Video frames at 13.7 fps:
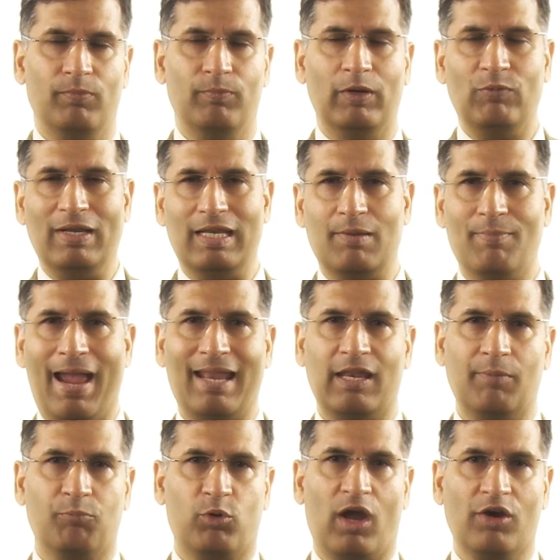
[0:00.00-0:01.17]
between demand
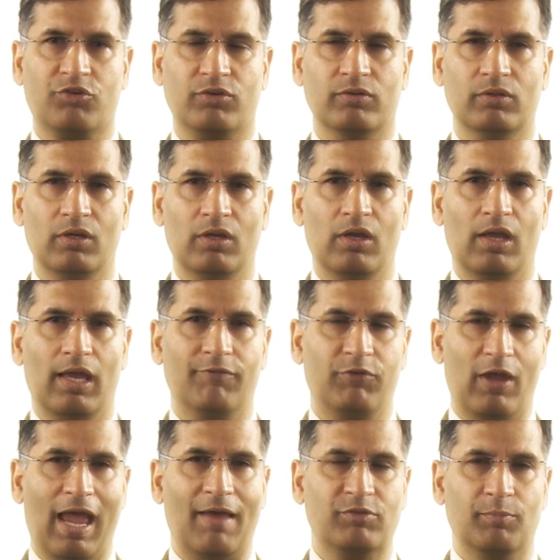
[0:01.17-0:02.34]
and production, if
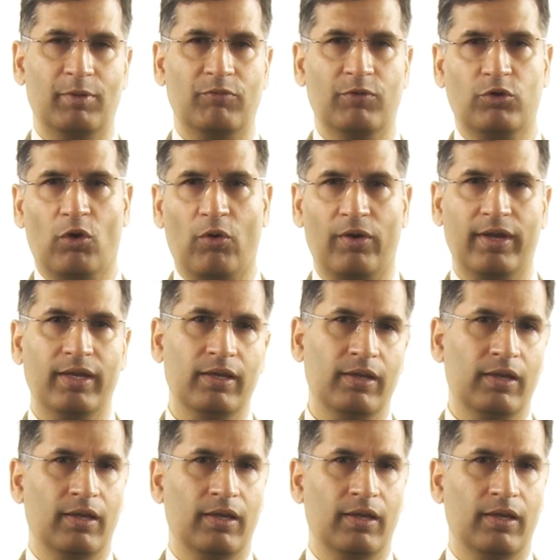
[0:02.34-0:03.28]
you have some inventory,